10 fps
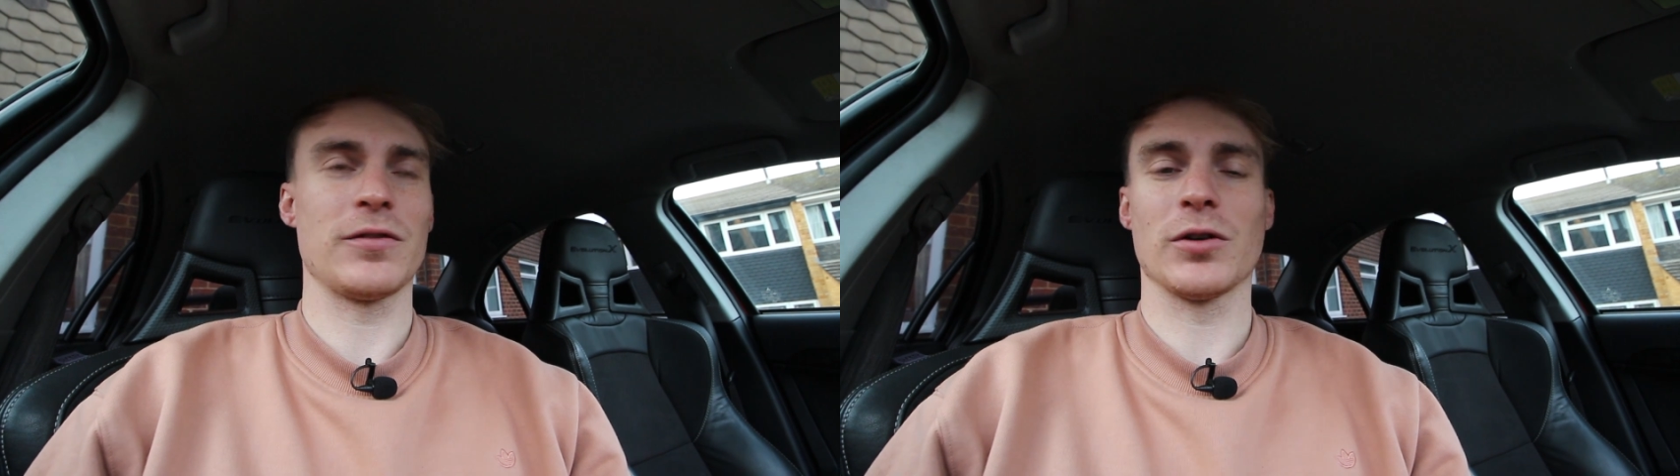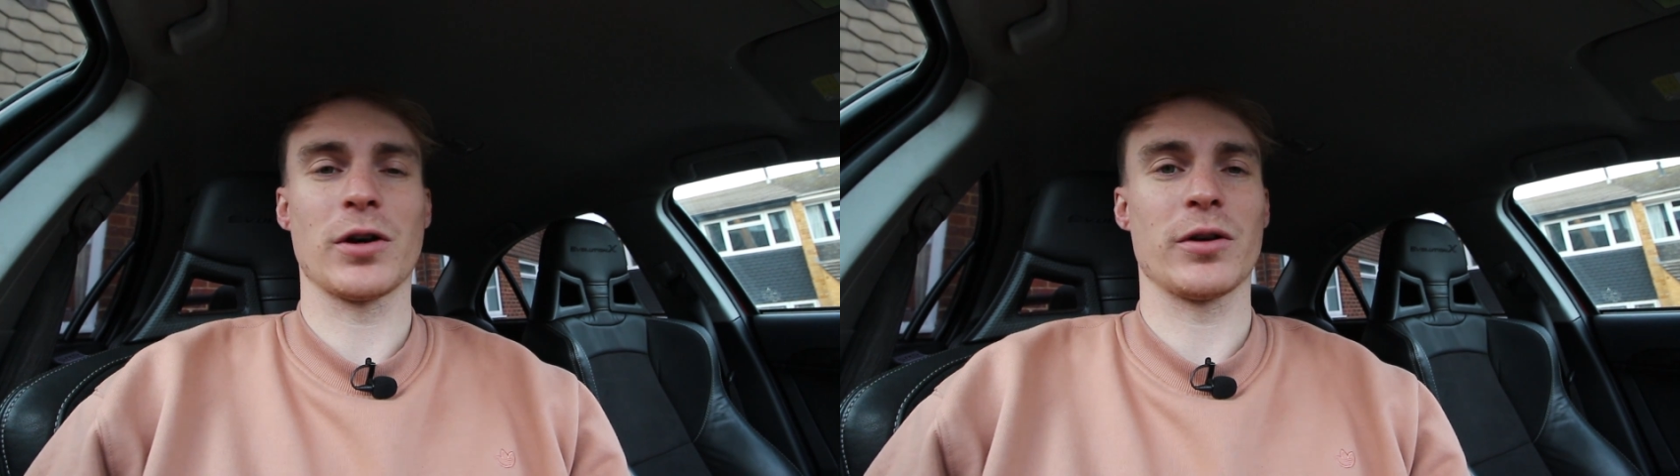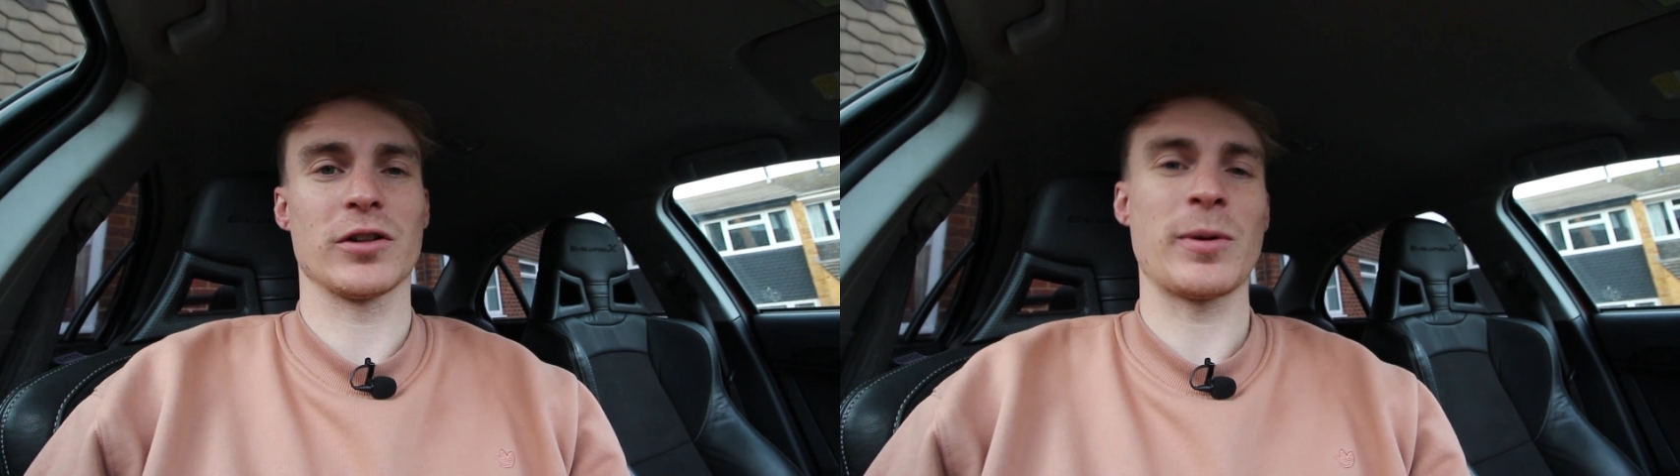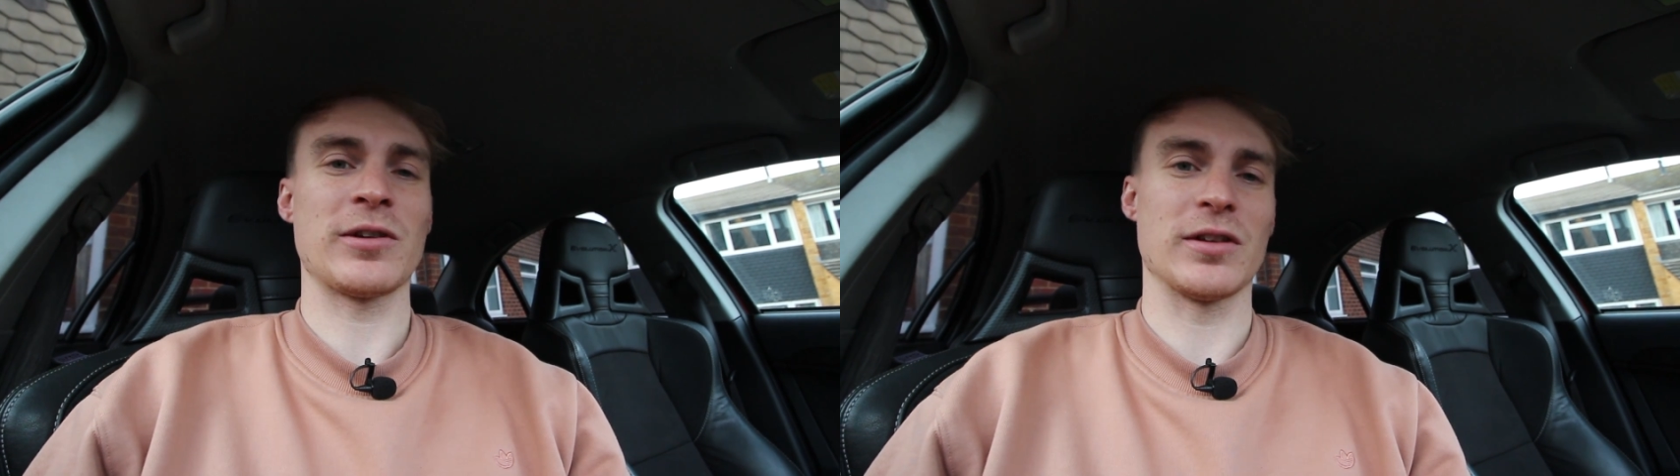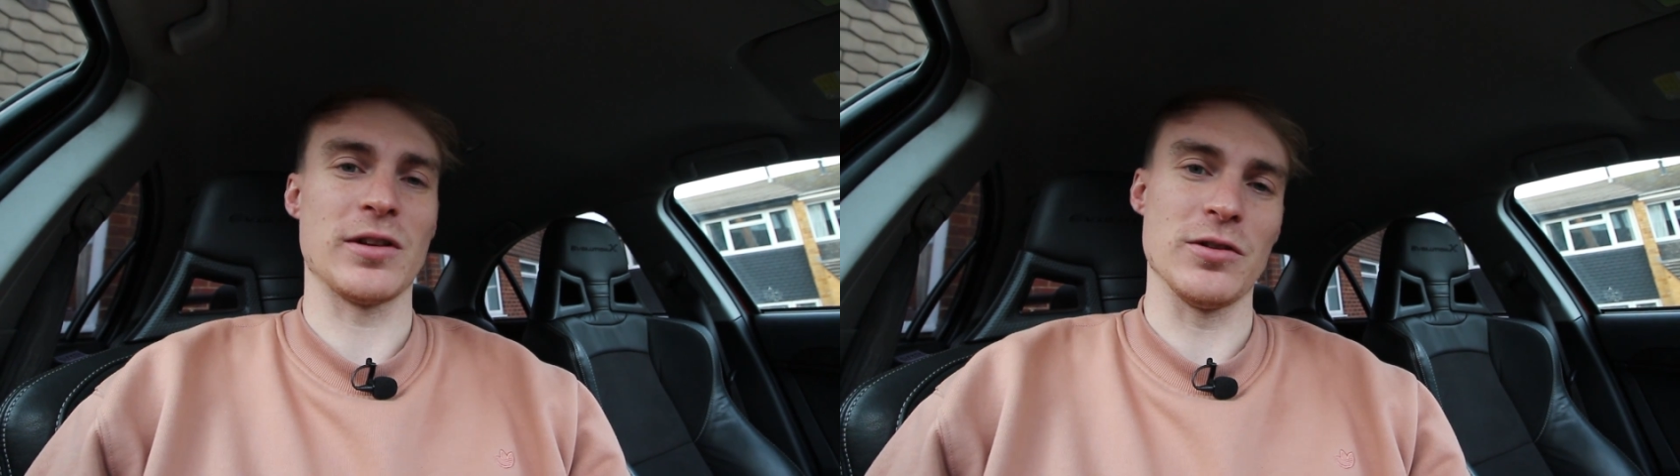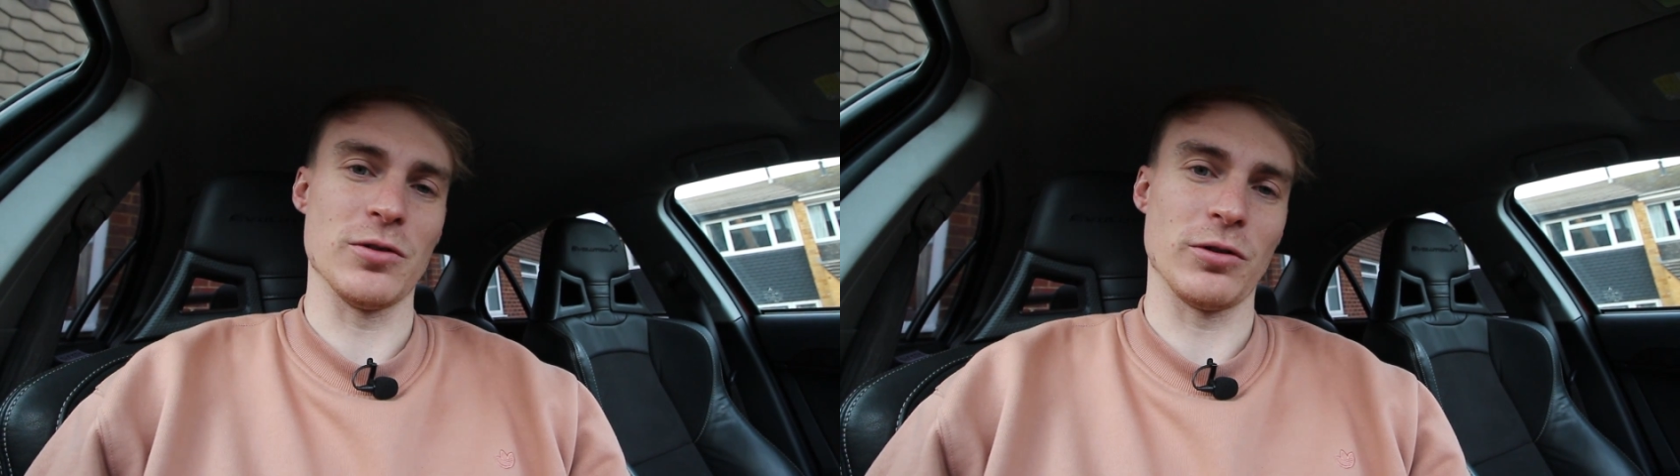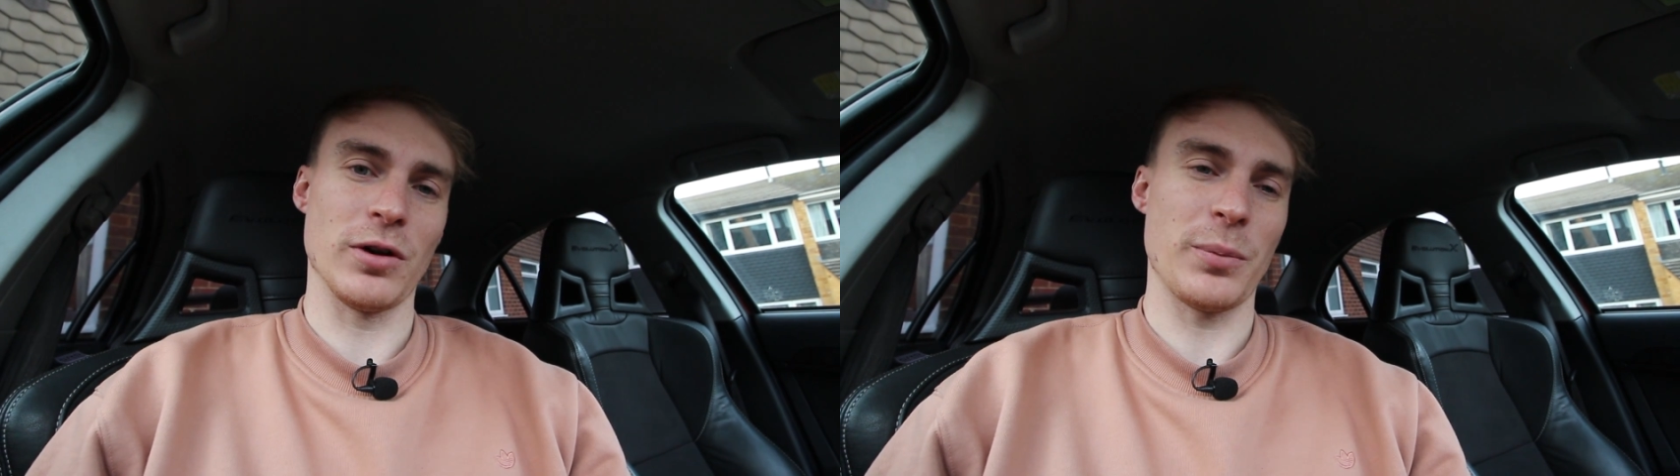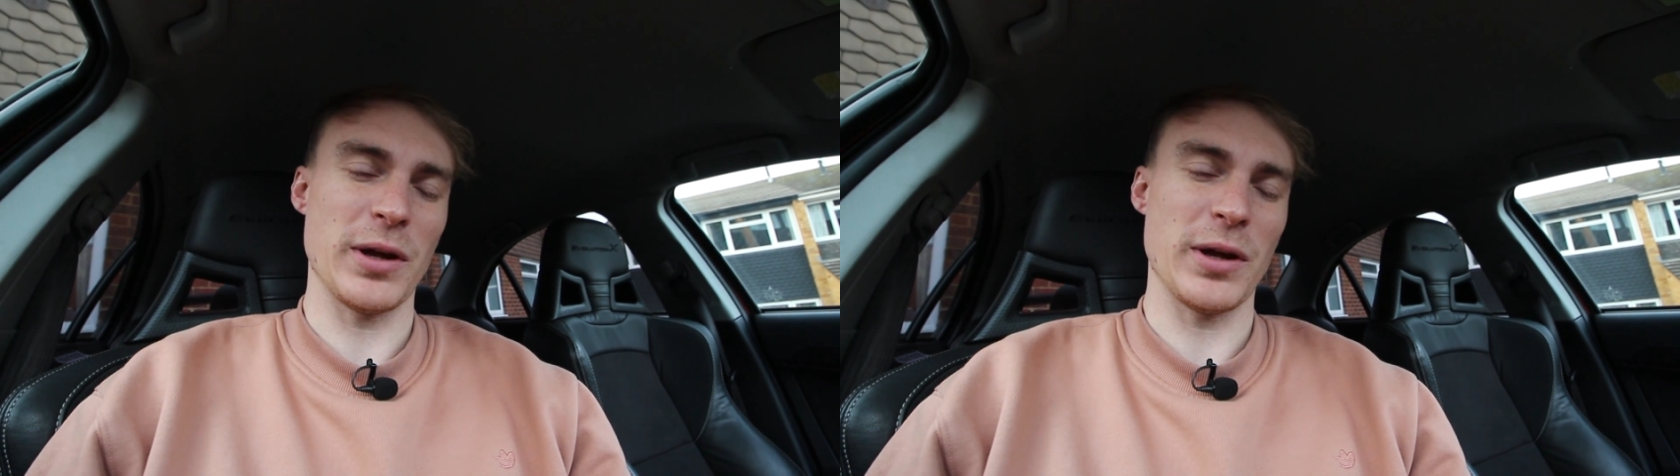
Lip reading: if you're going especially to Europe,